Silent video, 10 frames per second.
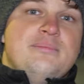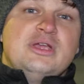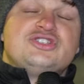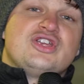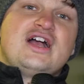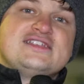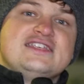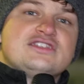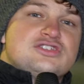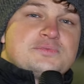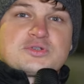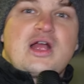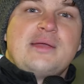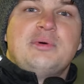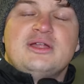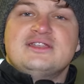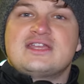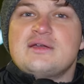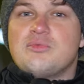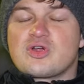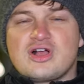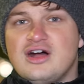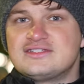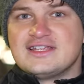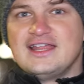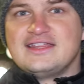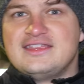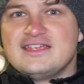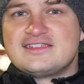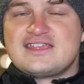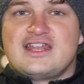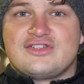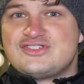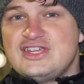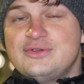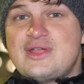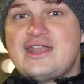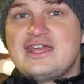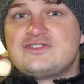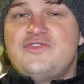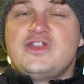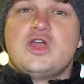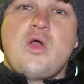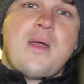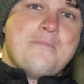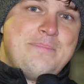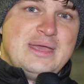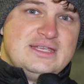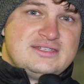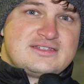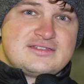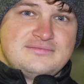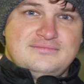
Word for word: Make sure you guys hit the subscribe button to get more content like this, and I'll see you in that next video. Peace.